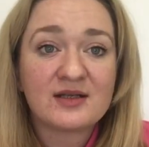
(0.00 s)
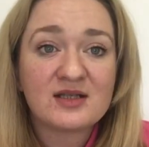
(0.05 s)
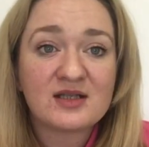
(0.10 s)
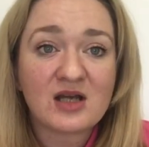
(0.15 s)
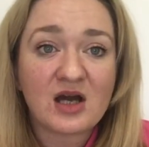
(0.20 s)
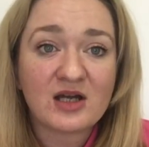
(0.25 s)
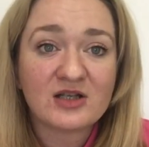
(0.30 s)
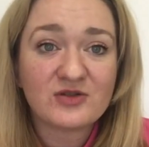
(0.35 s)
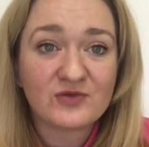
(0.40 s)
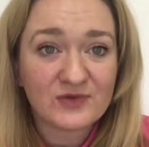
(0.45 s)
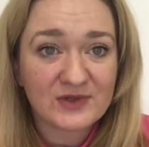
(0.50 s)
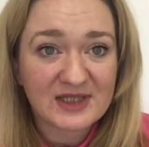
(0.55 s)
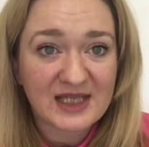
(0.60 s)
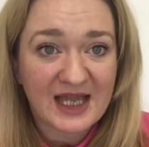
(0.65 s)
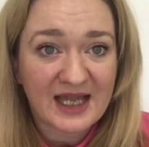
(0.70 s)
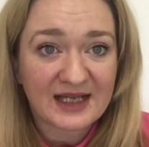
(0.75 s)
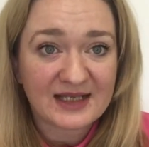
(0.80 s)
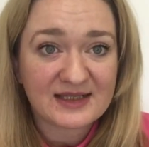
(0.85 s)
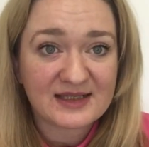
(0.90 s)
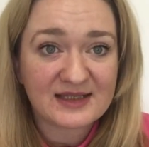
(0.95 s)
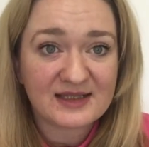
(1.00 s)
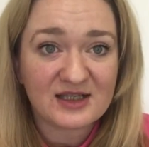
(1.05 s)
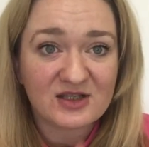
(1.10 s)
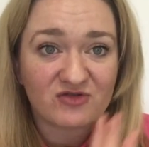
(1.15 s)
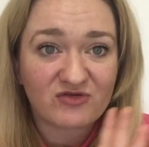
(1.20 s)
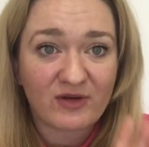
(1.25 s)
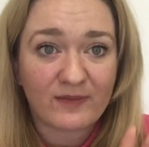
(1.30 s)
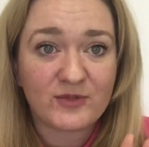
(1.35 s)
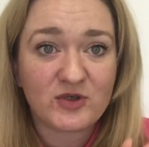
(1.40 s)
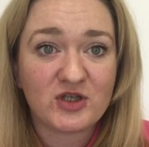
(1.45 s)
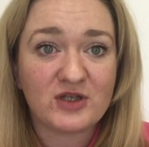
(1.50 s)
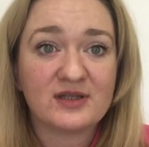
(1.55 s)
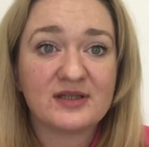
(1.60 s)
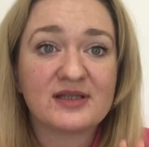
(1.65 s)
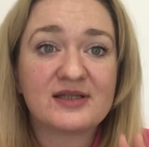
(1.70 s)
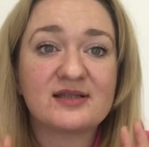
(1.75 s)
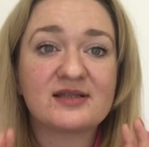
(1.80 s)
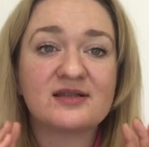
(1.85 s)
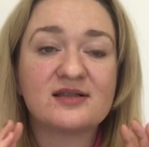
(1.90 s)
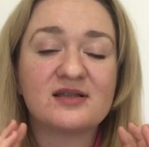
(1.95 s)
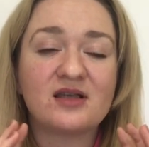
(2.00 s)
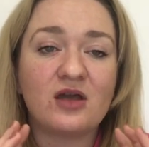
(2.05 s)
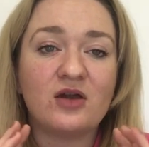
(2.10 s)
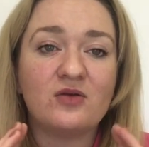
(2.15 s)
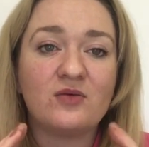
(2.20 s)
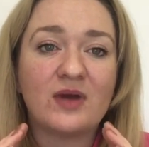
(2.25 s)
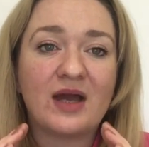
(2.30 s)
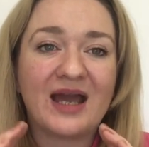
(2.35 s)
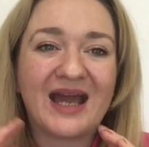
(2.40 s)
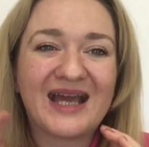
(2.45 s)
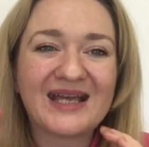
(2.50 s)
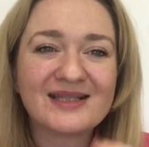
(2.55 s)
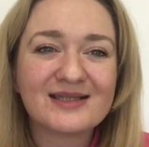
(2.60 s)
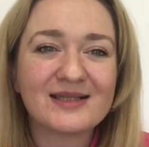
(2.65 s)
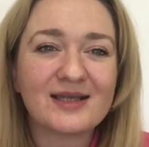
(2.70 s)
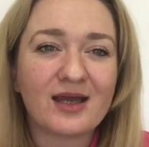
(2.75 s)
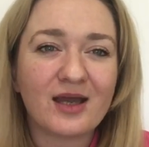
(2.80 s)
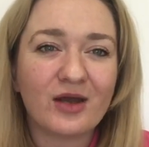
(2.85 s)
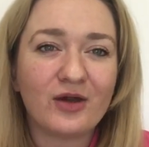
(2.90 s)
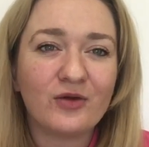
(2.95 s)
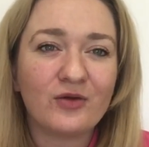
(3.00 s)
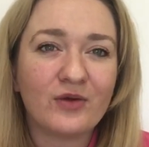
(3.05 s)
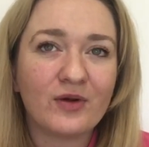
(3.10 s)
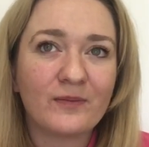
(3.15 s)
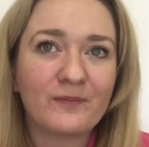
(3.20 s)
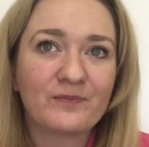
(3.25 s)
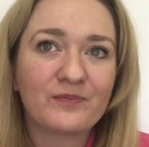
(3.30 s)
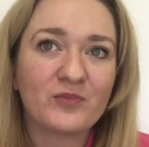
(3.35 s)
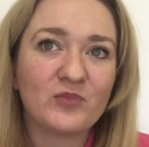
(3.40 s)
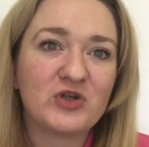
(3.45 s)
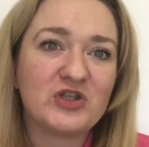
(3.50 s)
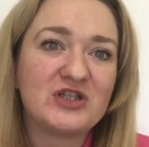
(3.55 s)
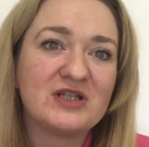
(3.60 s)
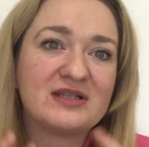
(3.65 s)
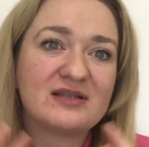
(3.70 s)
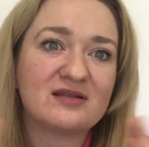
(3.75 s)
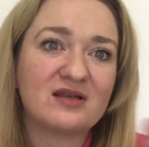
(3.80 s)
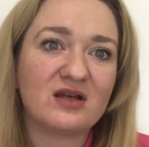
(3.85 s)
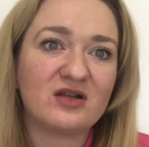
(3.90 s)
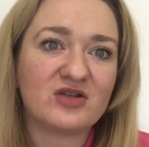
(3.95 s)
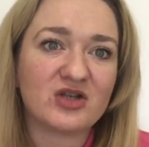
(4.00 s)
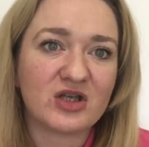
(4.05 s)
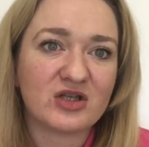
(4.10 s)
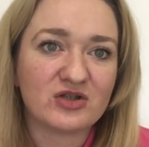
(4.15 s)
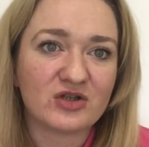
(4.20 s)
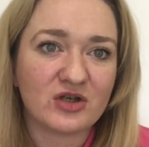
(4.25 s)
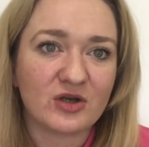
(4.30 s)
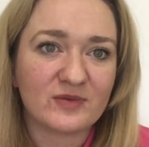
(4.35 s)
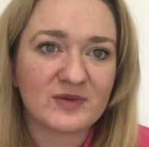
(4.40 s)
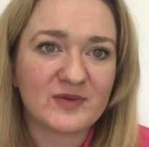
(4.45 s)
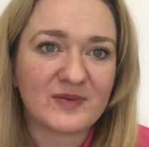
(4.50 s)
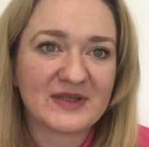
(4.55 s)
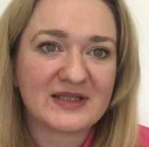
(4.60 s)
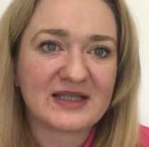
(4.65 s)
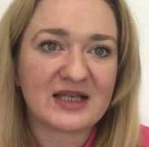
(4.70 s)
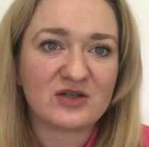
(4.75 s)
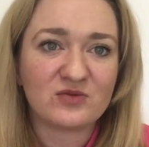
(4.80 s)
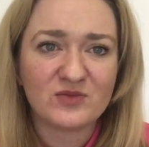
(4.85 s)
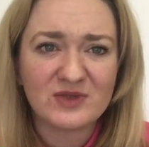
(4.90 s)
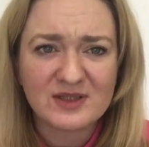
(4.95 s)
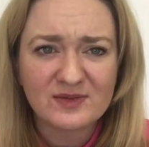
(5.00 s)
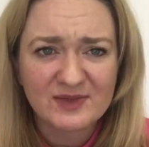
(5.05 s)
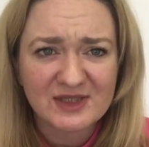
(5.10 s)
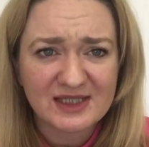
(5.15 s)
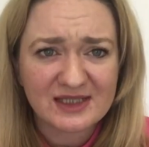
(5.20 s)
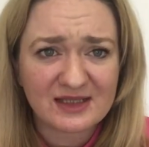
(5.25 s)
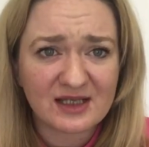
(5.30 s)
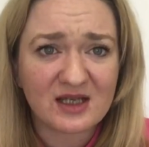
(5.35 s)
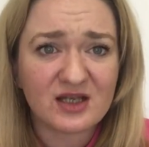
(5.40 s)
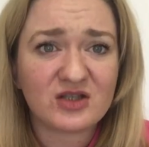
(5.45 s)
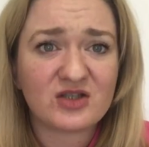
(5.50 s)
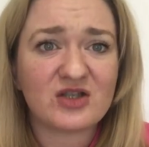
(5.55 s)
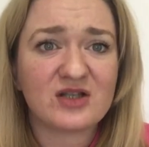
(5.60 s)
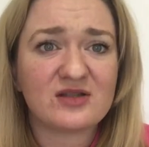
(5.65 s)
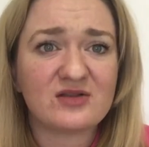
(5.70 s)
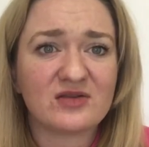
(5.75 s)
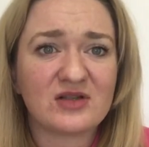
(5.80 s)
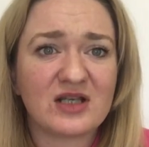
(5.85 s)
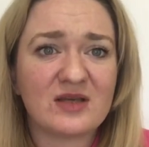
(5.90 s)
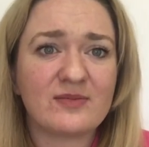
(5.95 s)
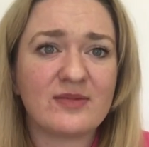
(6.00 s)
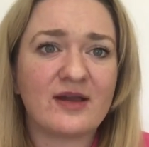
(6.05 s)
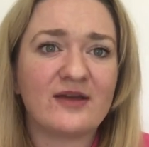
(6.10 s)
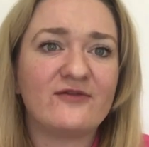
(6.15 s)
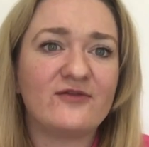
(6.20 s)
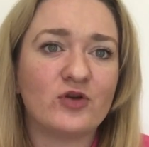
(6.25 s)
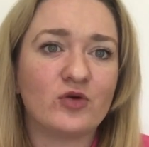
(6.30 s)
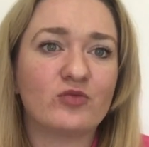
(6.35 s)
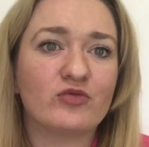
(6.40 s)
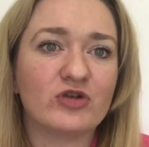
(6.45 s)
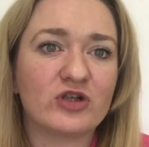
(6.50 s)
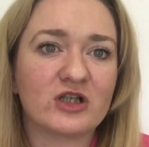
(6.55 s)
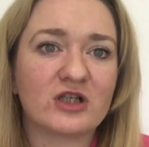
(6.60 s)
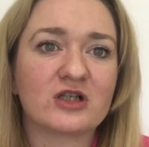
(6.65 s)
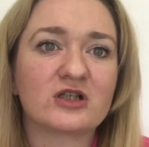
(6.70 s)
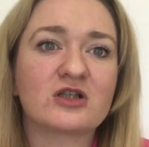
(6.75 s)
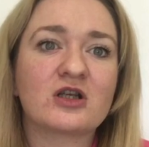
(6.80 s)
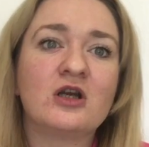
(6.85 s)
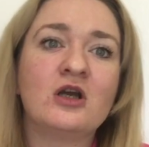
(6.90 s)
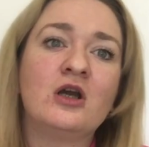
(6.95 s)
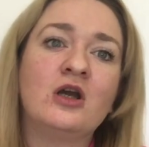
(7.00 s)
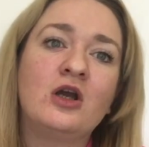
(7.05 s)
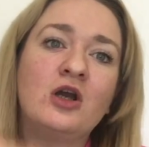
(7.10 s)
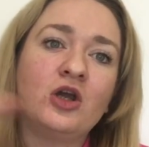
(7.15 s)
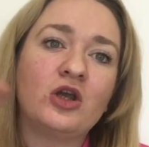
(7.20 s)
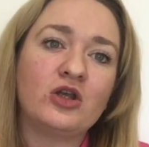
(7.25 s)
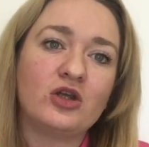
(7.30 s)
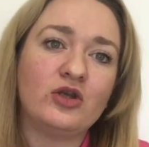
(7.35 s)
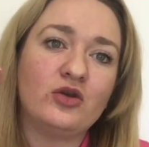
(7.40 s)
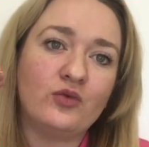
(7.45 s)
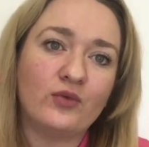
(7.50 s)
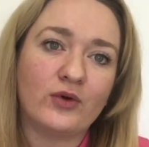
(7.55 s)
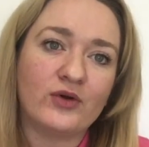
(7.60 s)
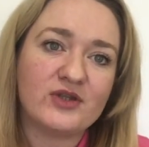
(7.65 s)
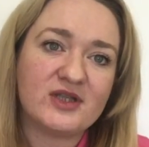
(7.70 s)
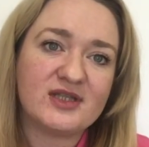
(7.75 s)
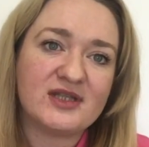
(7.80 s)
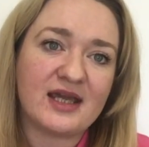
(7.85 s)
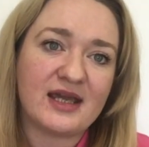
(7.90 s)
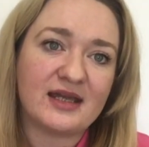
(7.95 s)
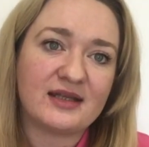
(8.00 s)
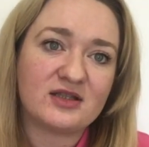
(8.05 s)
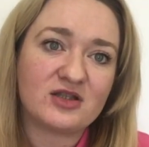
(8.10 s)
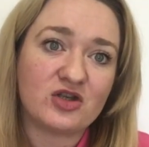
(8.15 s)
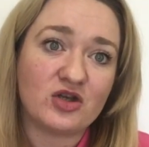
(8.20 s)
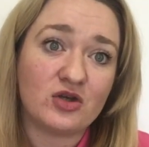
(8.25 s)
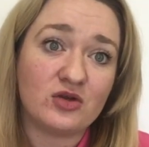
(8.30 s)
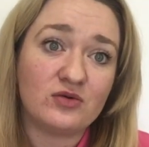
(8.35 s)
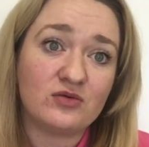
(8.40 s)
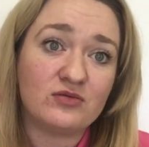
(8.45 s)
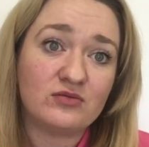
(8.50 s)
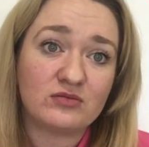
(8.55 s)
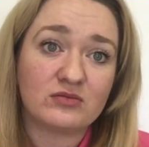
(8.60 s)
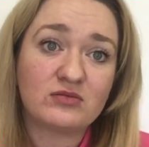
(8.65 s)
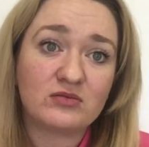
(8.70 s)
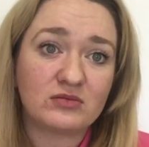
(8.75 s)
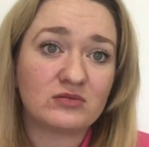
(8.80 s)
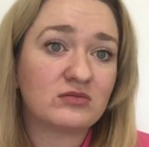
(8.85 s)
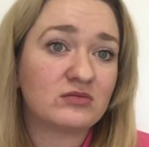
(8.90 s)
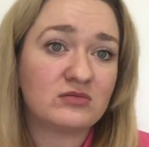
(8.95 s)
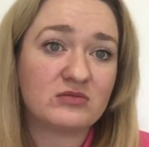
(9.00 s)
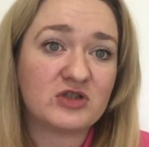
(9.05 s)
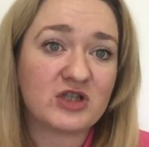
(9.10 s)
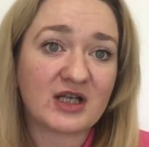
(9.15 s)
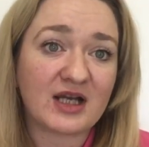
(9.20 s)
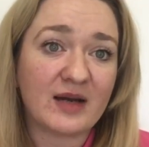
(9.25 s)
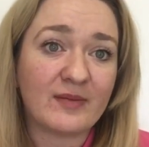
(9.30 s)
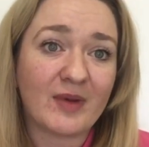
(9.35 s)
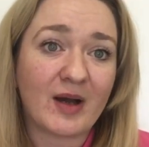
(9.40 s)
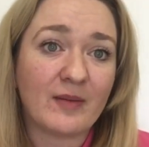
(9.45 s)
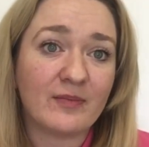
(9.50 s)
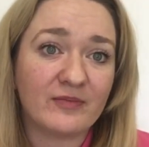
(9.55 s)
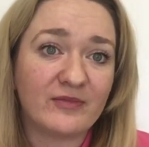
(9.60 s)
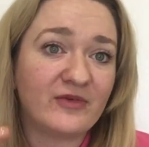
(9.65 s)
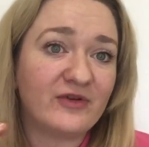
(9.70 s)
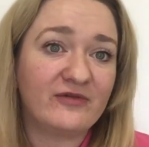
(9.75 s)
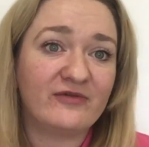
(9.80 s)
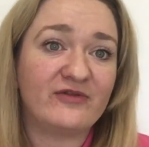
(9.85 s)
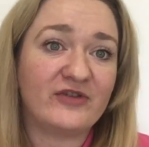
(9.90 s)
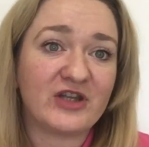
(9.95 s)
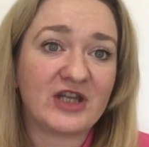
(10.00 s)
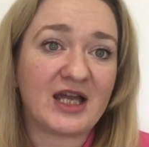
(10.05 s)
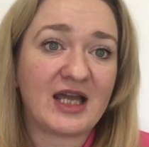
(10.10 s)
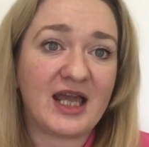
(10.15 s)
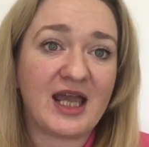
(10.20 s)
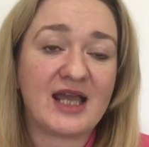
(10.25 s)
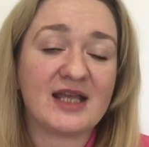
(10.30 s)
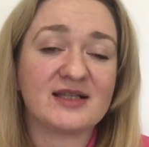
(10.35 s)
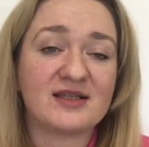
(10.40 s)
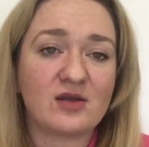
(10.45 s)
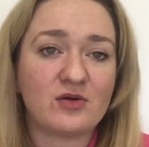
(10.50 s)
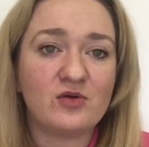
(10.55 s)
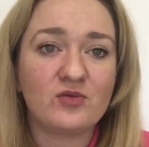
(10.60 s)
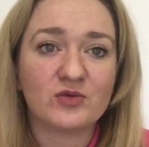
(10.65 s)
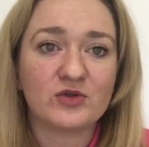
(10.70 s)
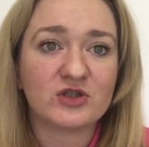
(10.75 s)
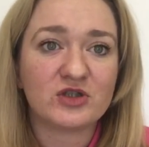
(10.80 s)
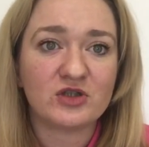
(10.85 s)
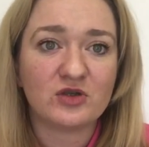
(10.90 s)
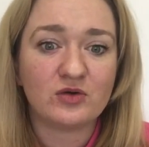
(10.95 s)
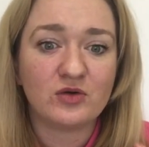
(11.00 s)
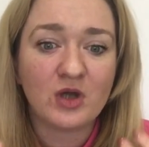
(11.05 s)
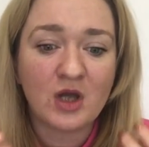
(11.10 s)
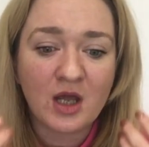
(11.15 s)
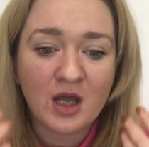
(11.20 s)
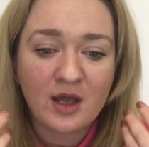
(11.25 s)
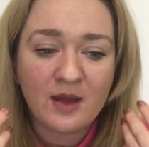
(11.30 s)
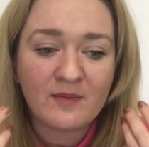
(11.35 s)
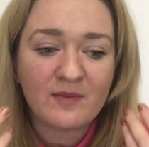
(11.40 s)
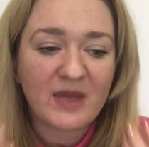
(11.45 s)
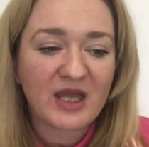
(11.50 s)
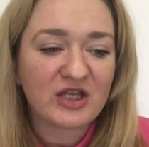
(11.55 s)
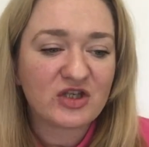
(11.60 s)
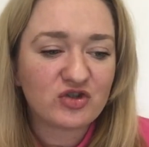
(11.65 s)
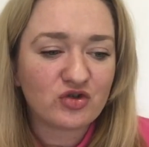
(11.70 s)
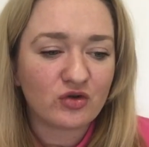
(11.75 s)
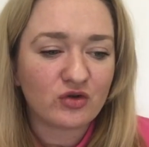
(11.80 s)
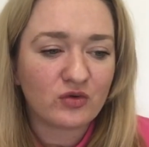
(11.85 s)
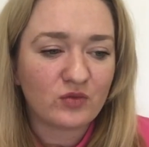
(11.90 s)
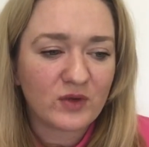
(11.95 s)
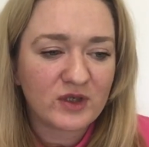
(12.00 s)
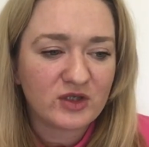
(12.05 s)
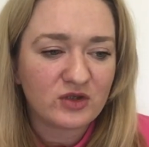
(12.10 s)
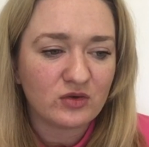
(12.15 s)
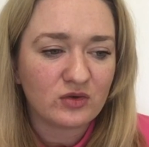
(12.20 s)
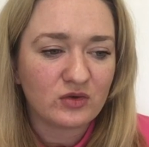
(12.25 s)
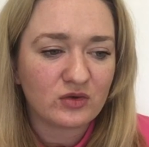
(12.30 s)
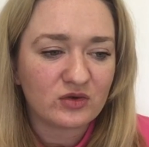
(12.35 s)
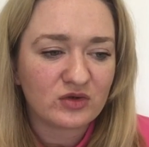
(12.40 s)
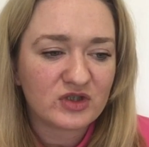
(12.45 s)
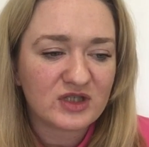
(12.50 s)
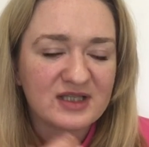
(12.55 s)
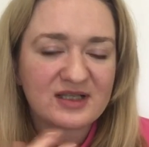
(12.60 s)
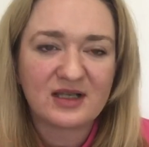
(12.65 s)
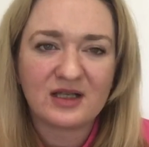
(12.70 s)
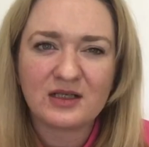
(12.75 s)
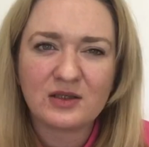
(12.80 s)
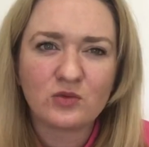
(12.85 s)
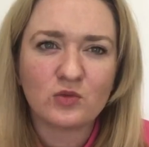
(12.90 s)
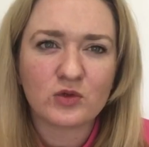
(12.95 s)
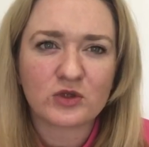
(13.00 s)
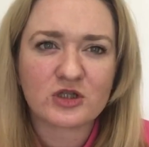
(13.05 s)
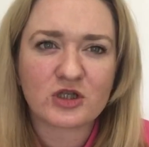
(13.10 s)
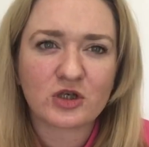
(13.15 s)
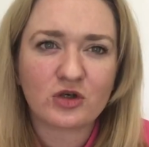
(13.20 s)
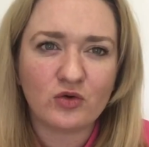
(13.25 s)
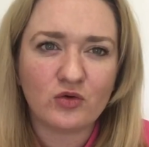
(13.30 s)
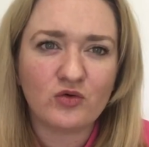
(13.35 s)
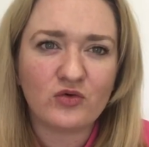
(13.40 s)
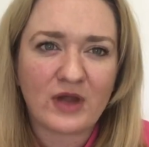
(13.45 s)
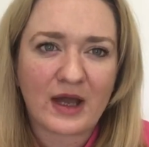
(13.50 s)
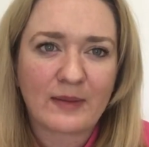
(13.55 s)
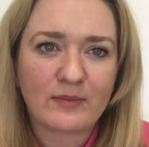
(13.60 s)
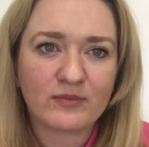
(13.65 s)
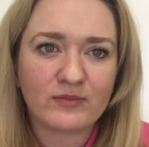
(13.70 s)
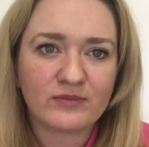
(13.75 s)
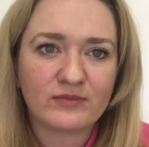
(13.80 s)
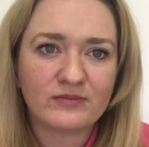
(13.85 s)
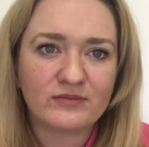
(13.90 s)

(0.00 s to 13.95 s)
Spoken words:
titles, tags, descriptions. So SEO, which is search engine optimization, when someone searches on eBay for your product, you want it to come up for that hit. So you want to make sure that when you're deciding what to call that